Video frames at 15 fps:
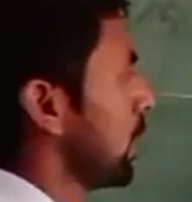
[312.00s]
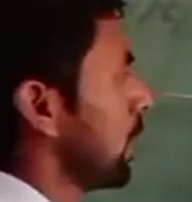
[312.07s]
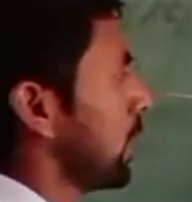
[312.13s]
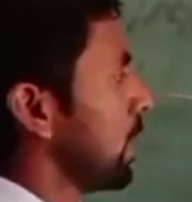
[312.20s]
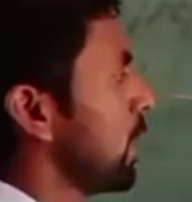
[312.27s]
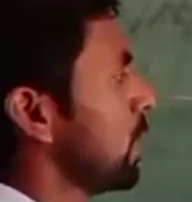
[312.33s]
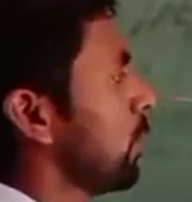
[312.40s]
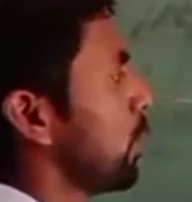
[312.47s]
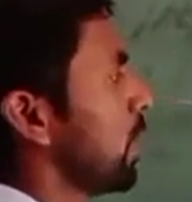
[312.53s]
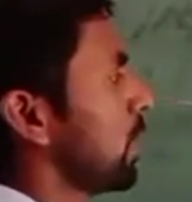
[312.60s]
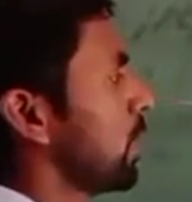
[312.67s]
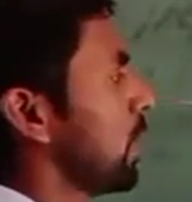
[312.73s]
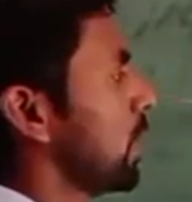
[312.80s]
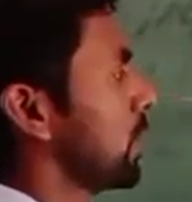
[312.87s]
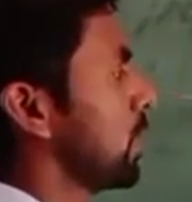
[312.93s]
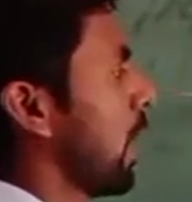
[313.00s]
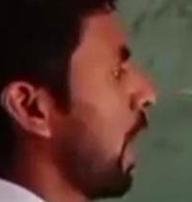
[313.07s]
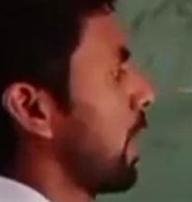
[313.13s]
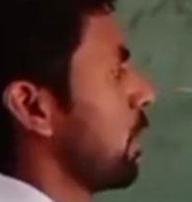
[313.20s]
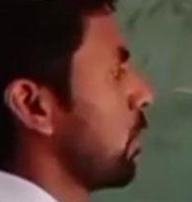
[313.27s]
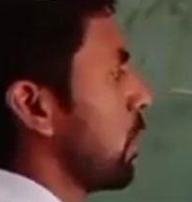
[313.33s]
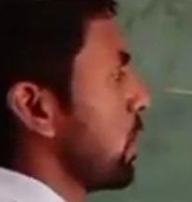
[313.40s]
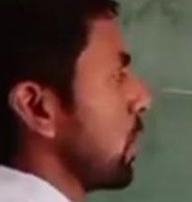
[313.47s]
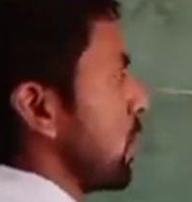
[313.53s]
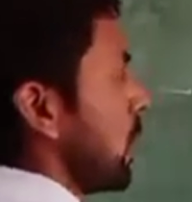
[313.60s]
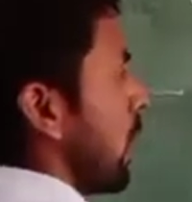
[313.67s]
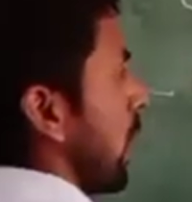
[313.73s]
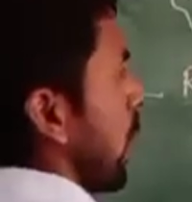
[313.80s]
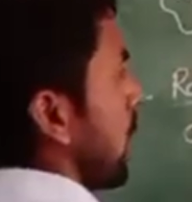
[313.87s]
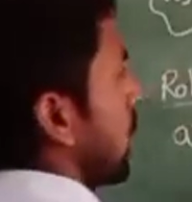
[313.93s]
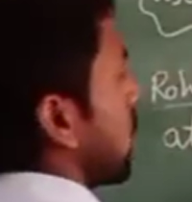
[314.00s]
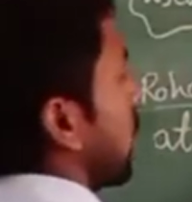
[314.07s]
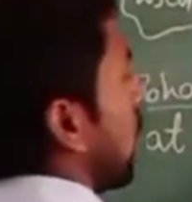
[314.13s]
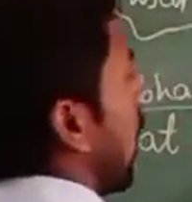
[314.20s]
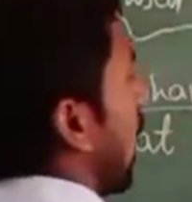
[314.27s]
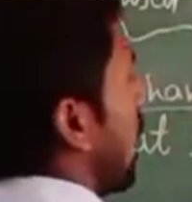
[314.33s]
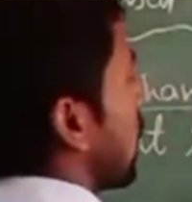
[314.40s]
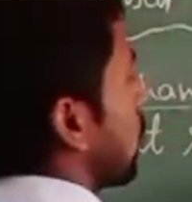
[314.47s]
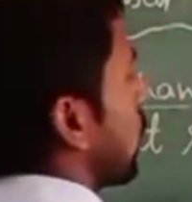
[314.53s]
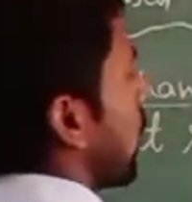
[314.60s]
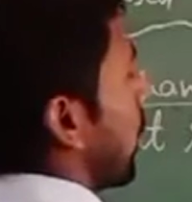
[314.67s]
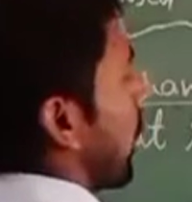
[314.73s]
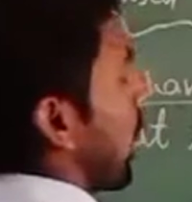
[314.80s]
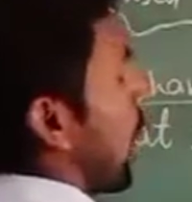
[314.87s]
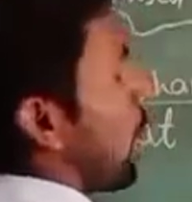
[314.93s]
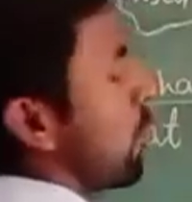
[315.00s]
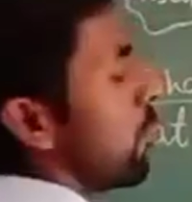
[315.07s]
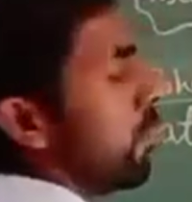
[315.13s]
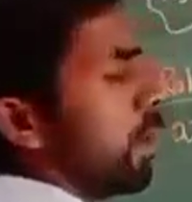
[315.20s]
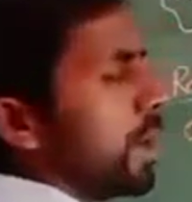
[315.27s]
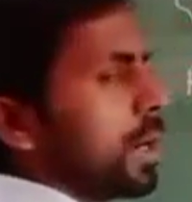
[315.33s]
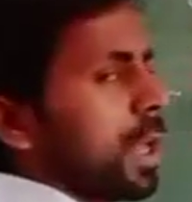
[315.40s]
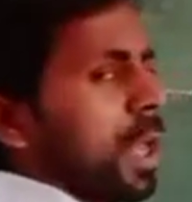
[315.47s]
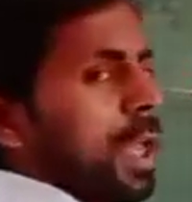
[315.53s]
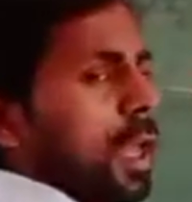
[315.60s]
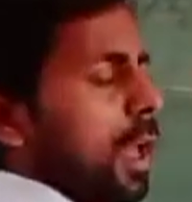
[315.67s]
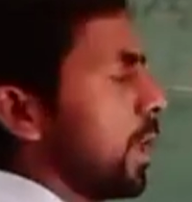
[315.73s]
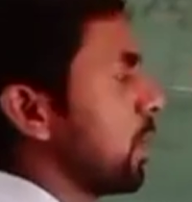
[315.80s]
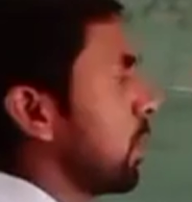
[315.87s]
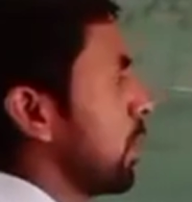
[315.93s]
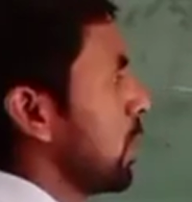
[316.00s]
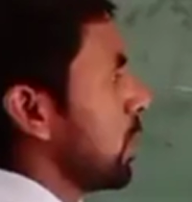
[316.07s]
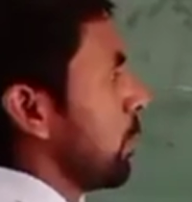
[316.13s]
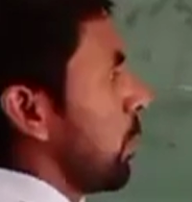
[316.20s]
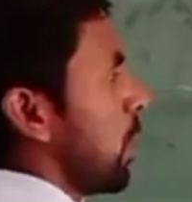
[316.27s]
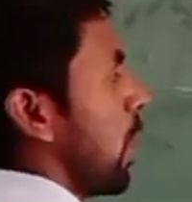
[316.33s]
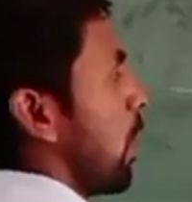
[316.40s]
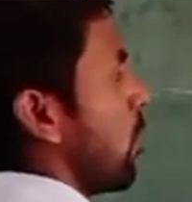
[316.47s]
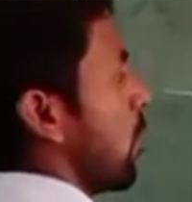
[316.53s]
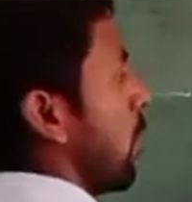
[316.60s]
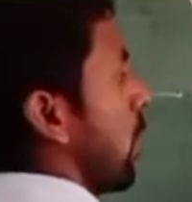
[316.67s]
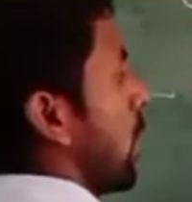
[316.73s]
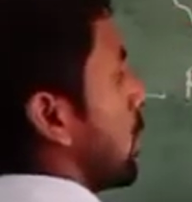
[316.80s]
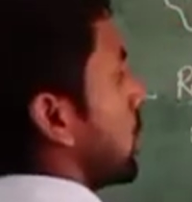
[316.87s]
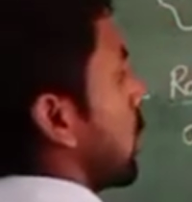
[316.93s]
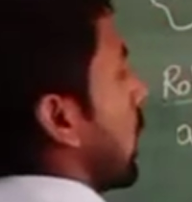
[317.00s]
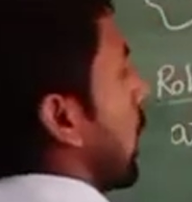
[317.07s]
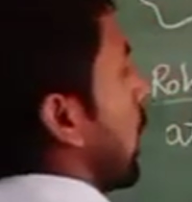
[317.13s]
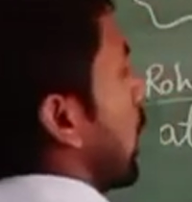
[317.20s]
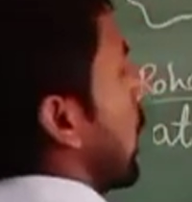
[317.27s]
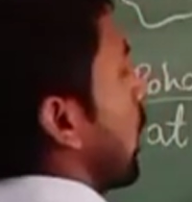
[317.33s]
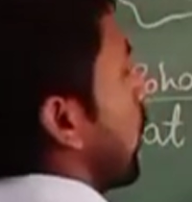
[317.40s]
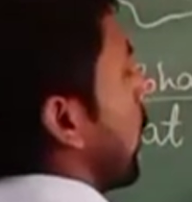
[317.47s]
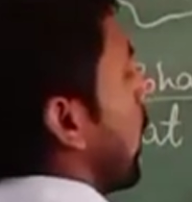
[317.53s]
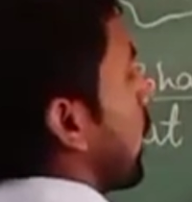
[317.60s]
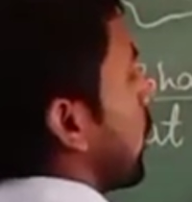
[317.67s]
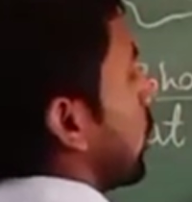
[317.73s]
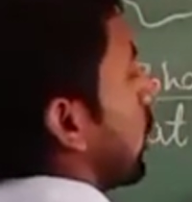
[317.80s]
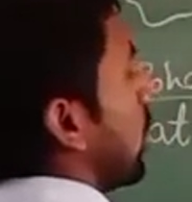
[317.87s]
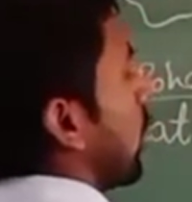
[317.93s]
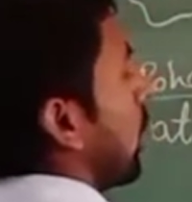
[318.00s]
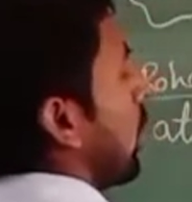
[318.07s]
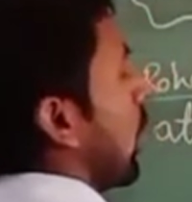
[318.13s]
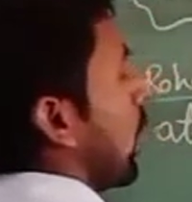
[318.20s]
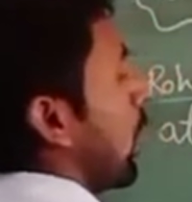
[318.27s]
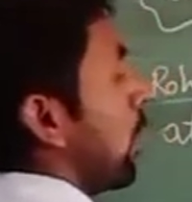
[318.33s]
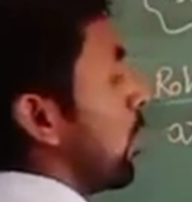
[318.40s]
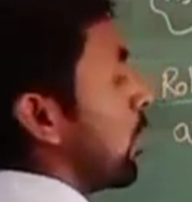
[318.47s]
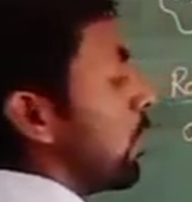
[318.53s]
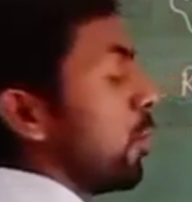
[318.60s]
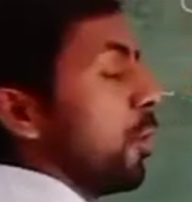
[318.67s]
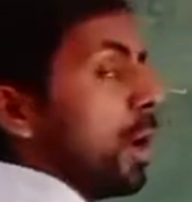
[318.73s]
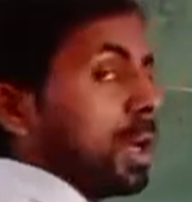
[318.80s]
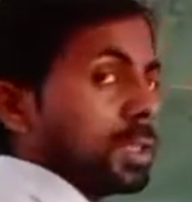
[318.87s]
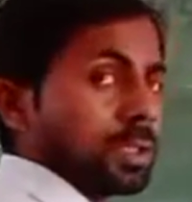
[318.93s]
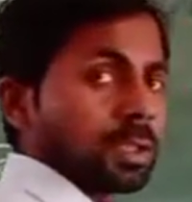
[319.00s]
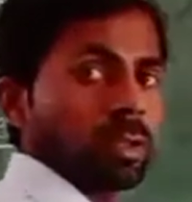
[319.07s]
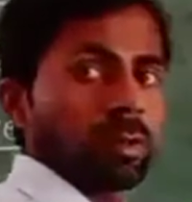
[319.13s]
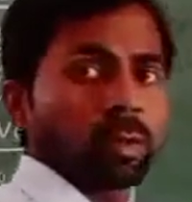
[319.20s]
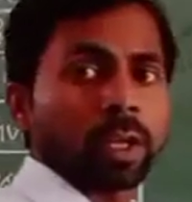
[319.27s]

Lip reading: his brothers, and you can see here the also a pronoun word, and this pronoun word refer to the Rohans.